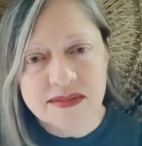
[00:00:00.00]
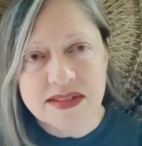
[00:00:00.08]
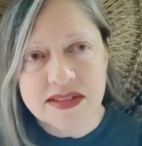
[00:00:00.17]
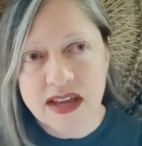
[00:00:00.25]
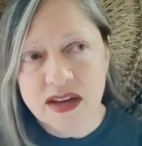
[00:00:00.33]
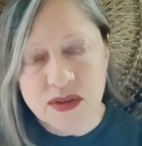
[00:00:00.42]

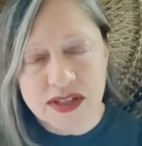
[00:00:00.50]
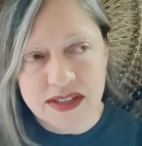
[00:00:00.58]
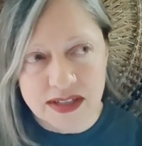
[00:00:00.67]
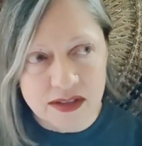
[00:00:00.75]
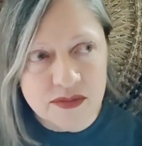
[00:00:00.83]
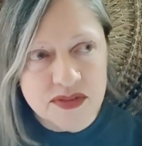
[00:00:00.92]
sacred
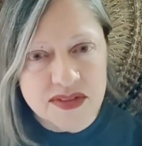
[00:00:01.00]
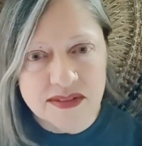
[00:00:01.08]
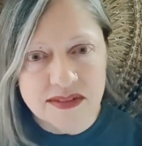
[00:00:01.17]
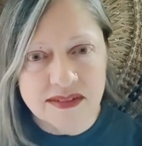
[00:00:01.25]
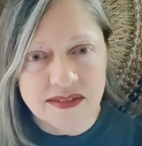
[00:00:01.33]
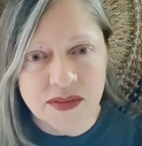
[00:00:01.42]
gifts,
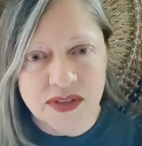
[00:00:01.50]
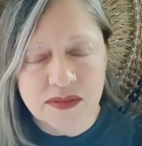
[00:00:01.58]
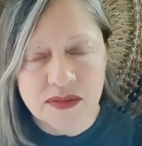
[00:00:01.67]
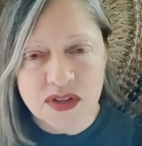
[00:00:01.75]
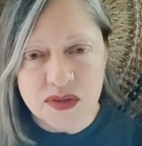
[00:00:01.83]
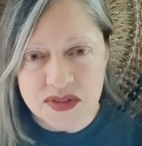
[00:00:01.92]

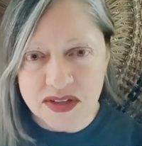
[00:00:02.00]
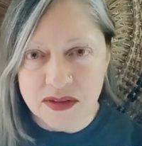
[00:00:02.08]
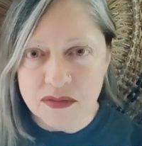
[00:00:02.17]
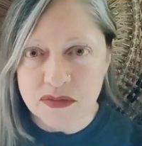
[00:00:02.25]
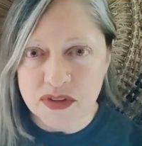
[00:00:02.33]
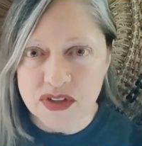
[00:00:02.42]
whatever those
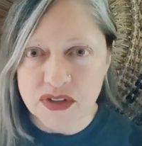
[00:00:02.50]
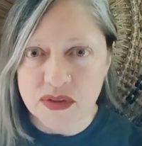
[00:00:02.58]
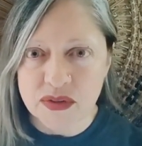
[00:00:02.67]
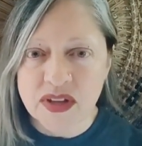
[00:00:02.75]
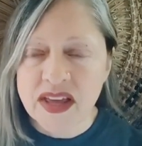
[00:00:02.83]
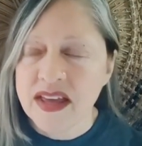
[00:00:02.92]
are for you,